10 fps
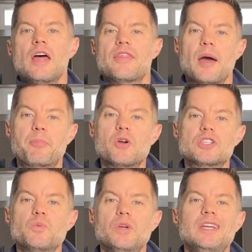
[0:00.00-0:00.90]
that
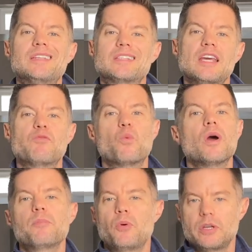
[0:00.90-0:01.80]
person would need to save
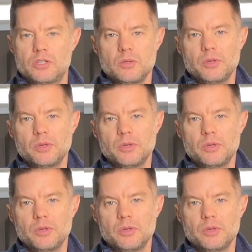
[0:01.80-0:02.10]
$1.2